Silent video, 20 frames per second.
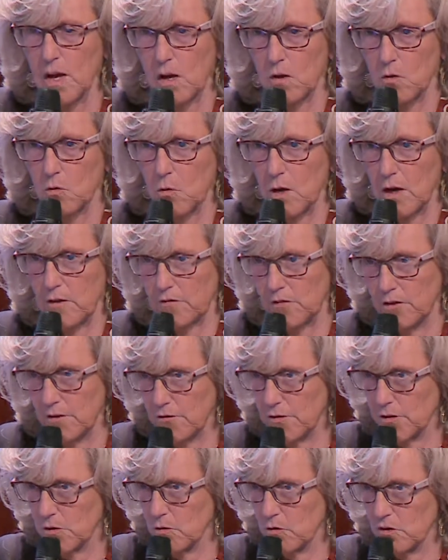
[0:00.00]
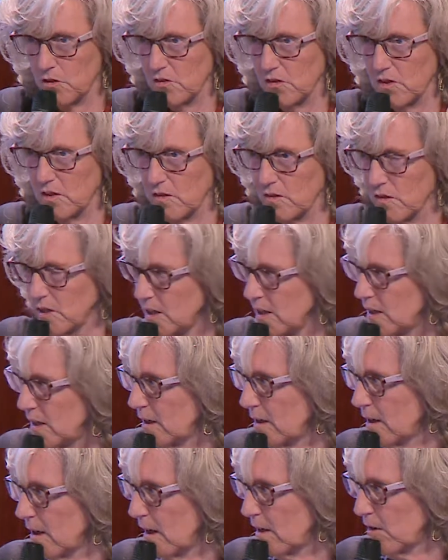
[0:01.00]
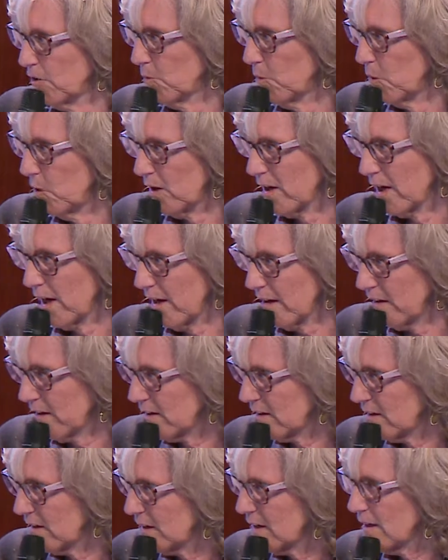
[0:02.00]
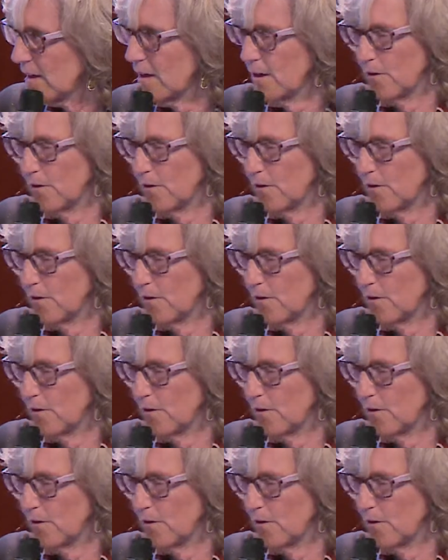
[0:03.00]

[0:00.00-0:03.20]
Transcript: who have difficulties in reading small character,